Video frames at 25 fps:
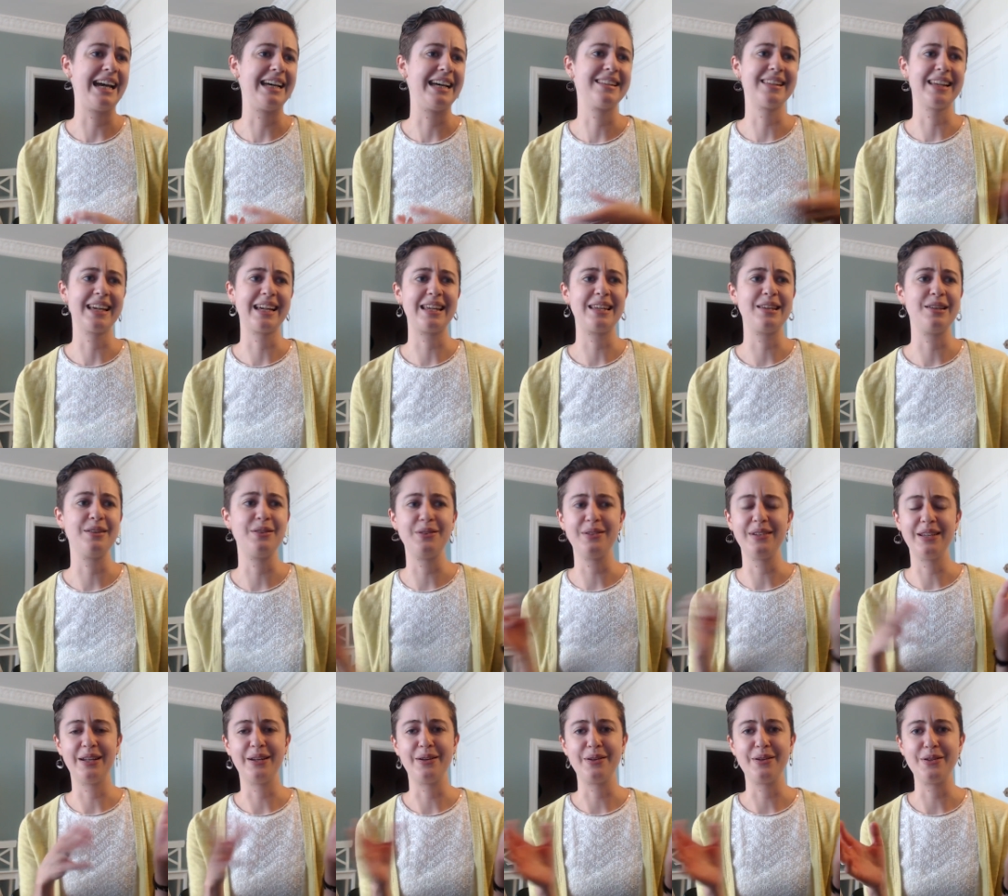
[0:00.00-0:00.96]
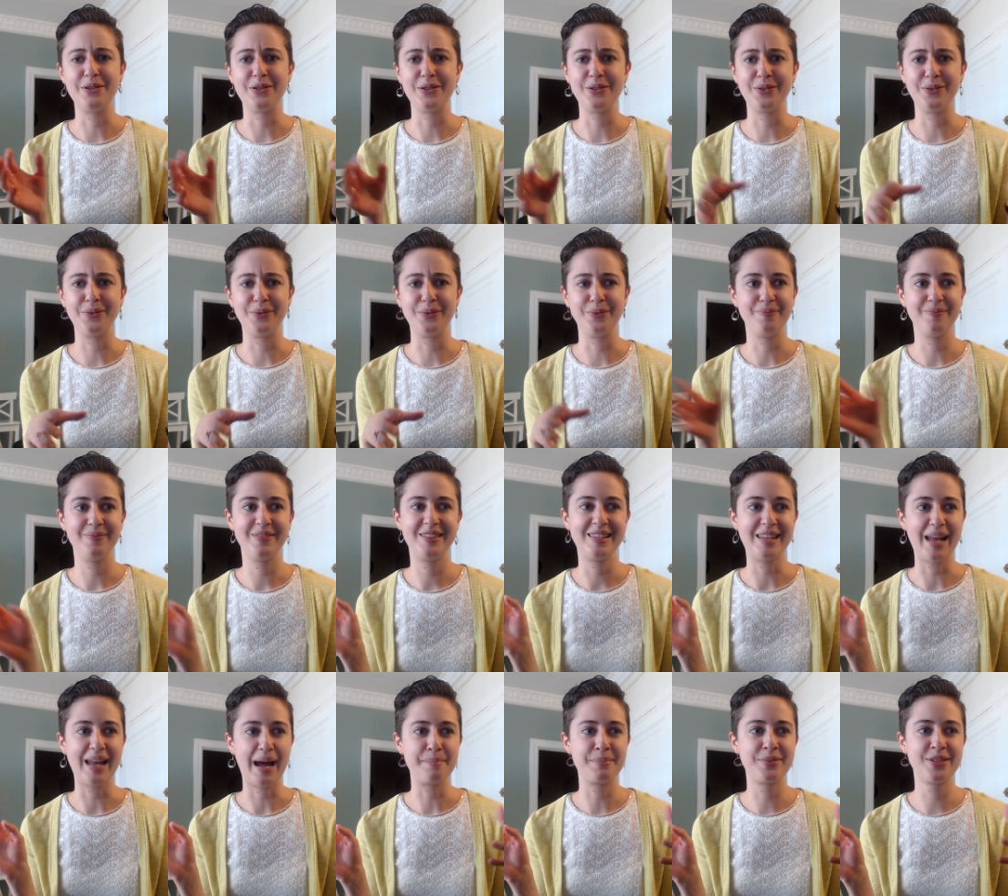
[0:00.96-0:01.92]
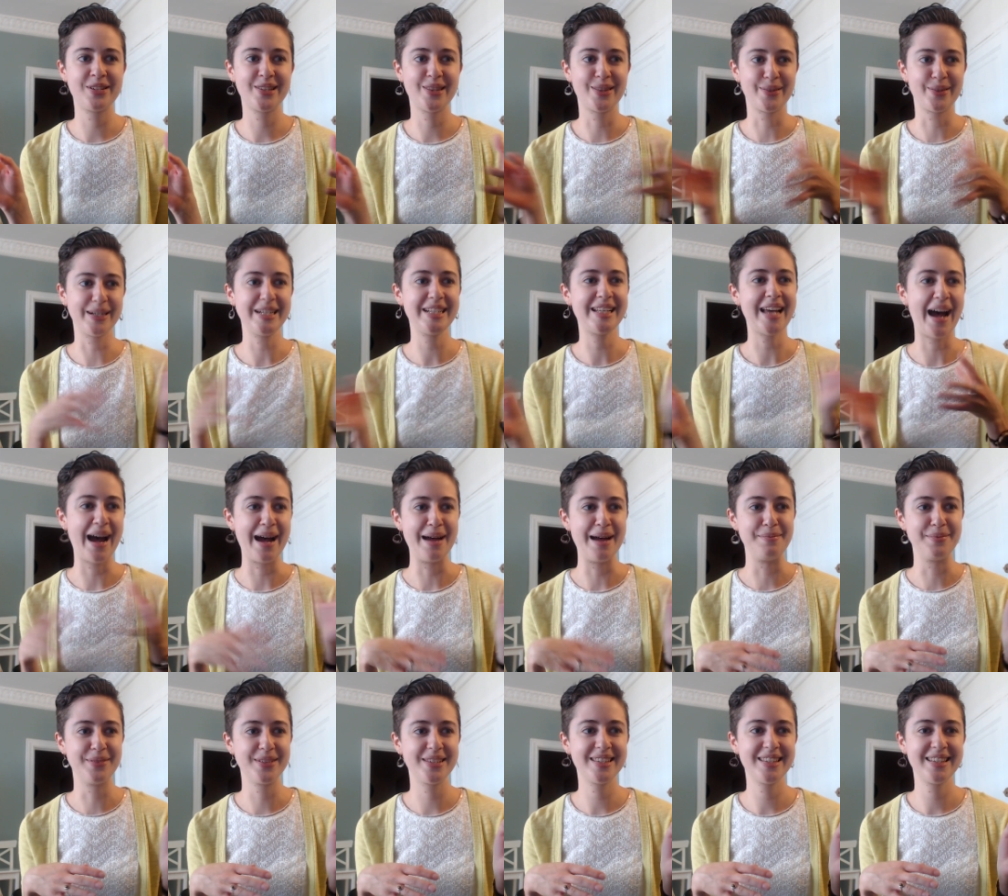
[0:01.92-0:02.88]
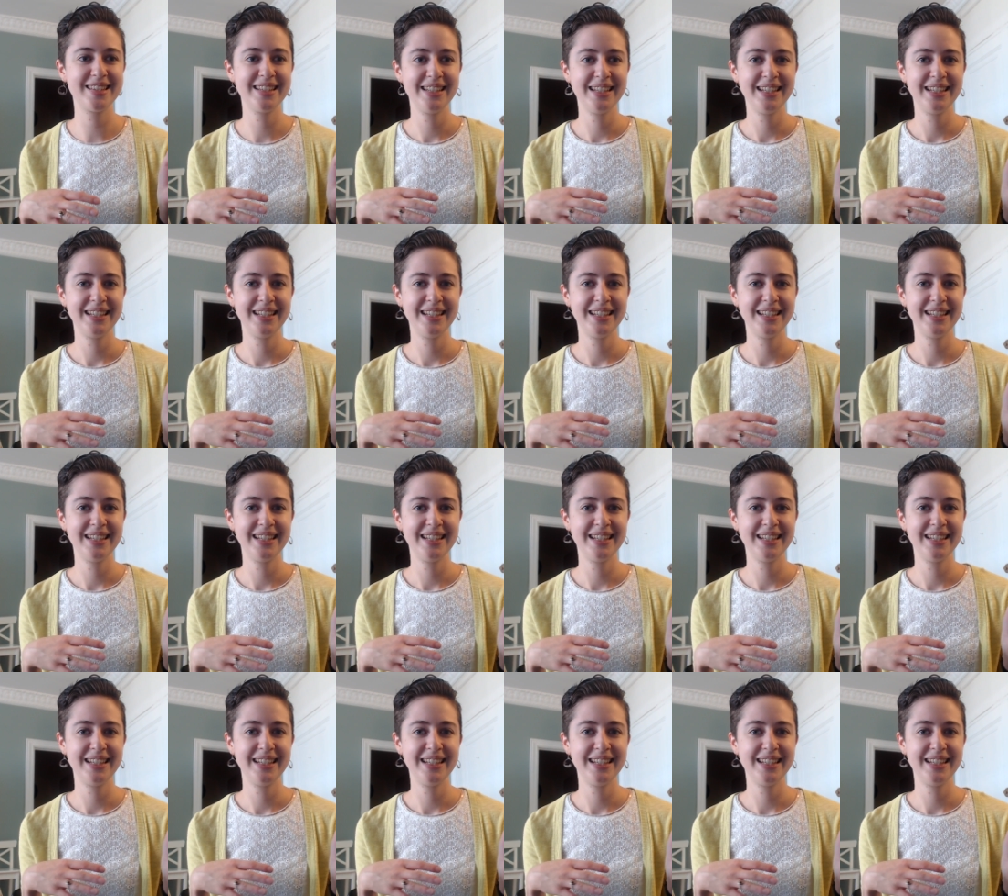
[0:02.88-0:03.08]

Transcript: It's like you you know you do steps three times,